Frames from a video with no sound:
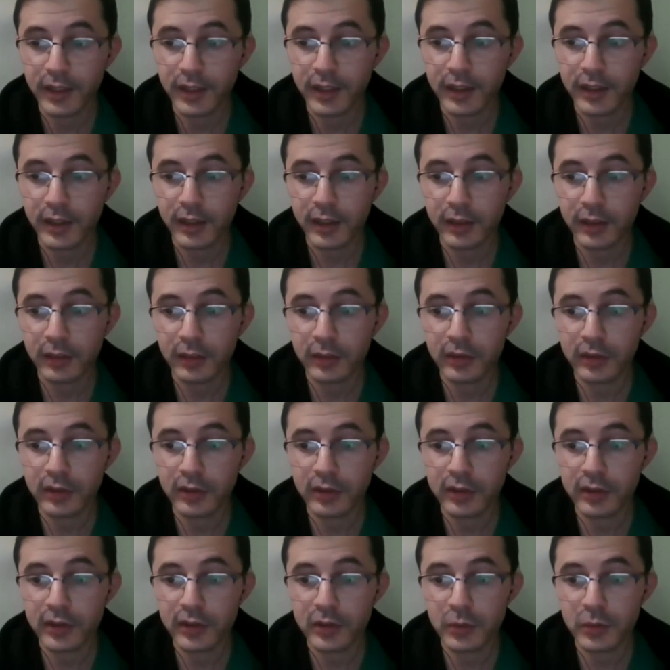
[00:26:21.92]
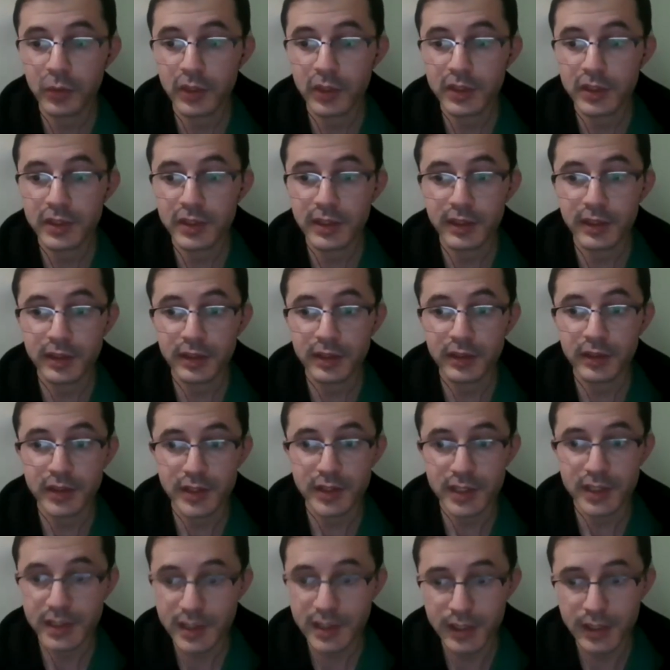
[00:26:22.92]
And we started
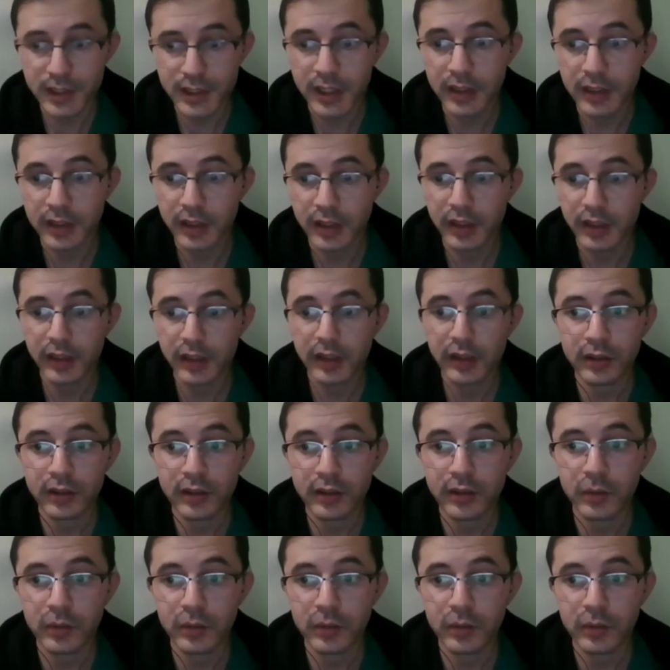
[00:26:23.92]
resuscitating.